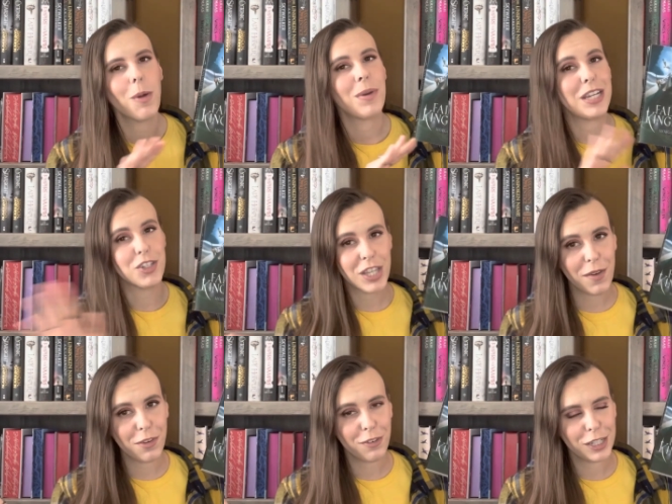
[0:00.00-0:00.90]
But I just
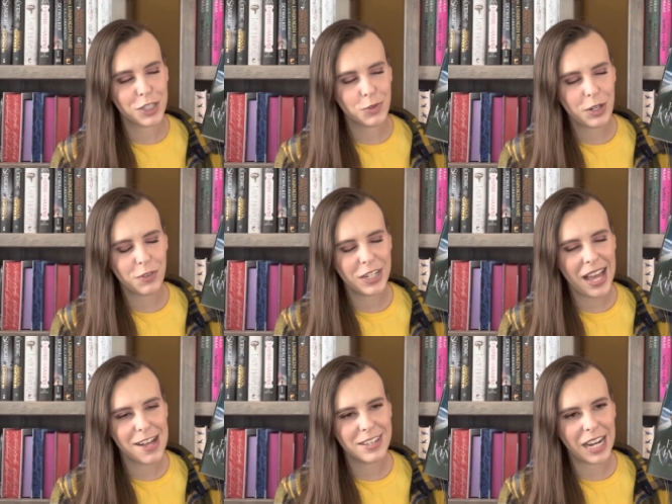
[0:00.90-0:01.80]
have the first 3 for
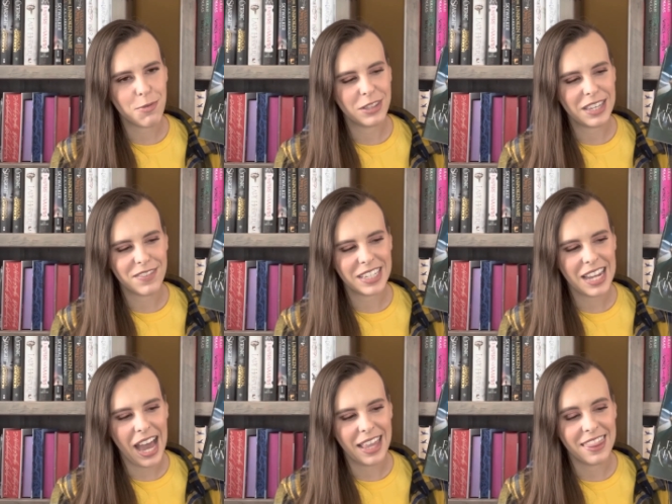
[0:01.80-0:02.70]
now, and I will leave it
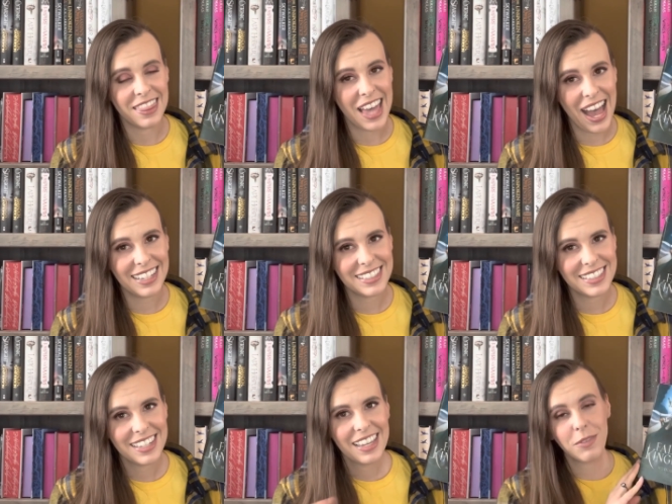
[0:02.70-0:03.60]
at that.